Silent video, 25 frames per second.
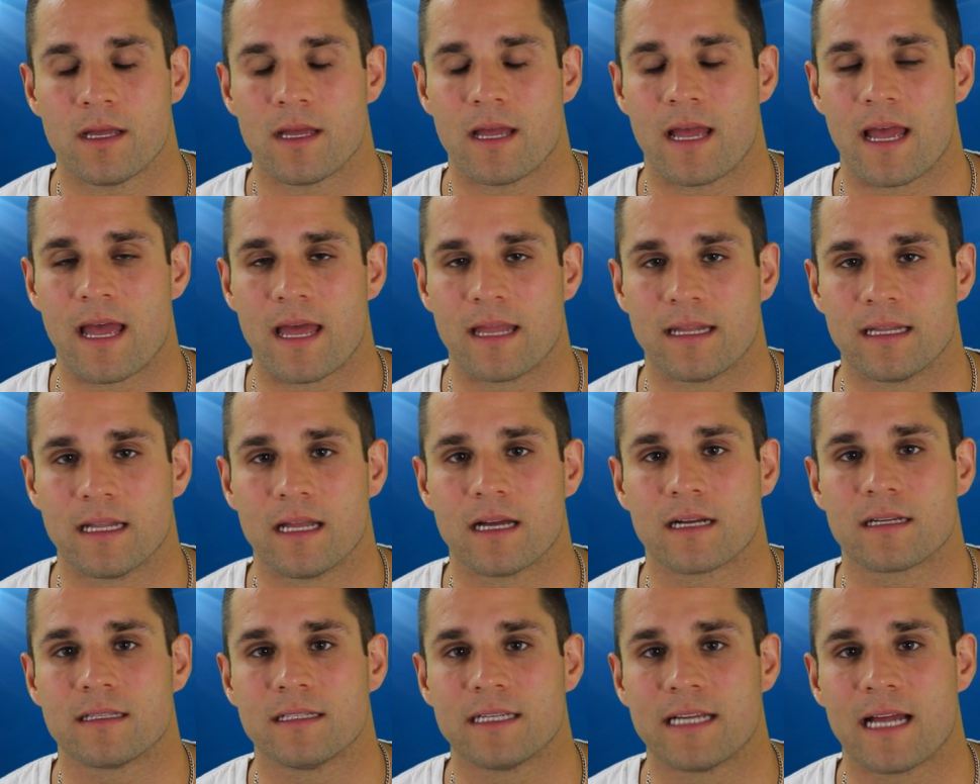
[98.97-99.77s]
And
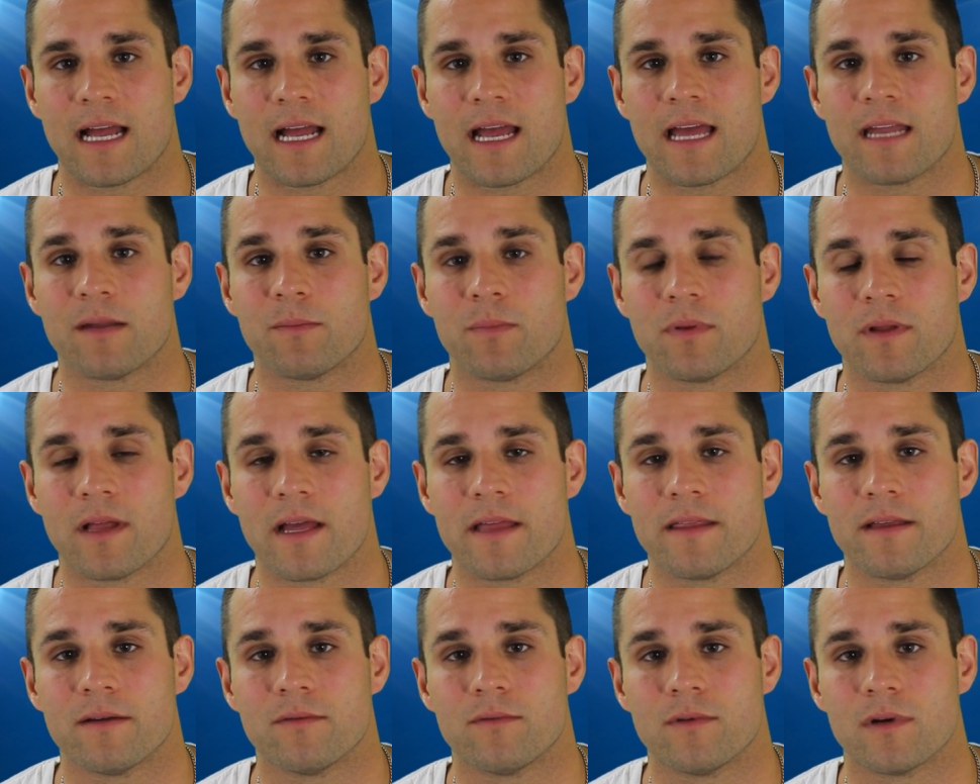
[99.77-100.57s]
luckily, I had a
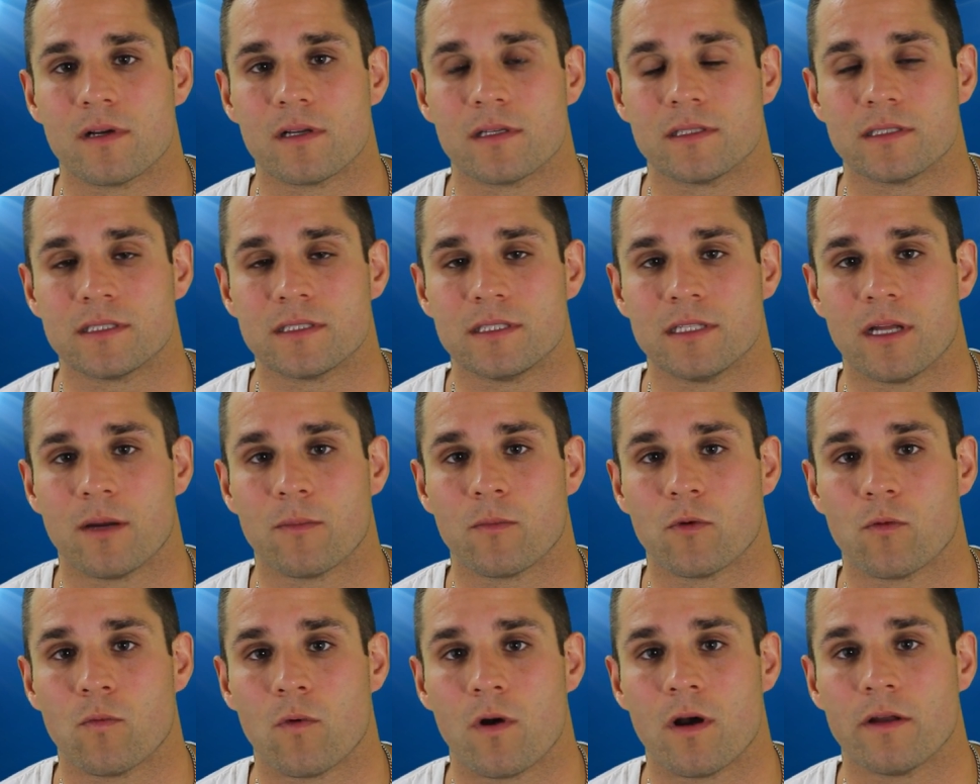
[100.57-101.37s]
play that was
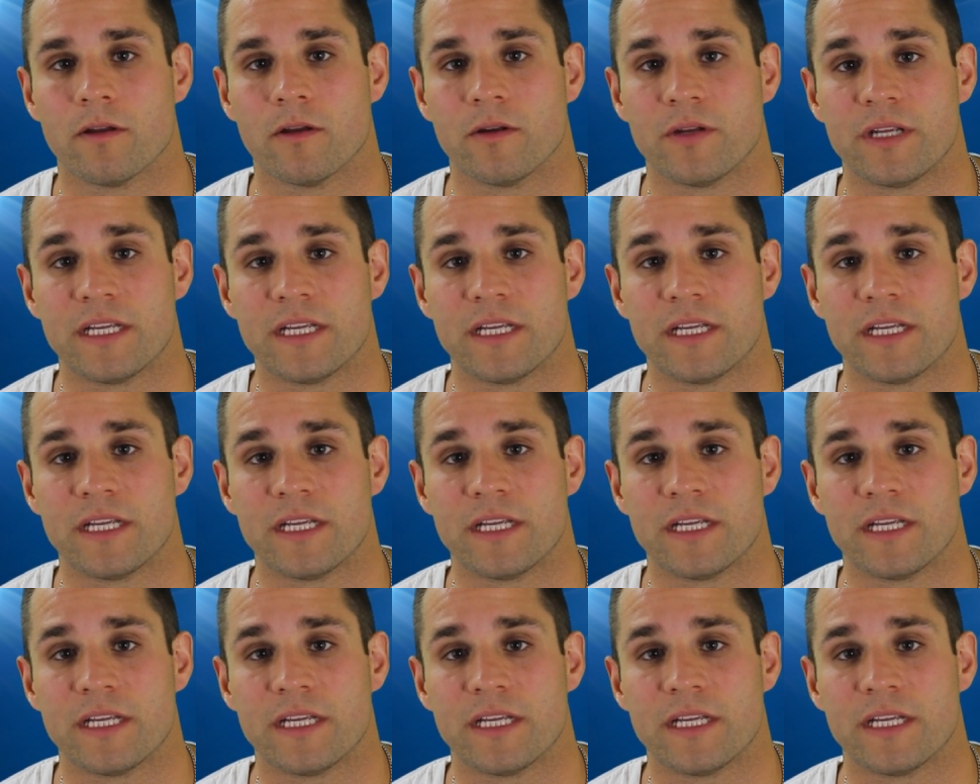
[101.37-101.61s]
number one on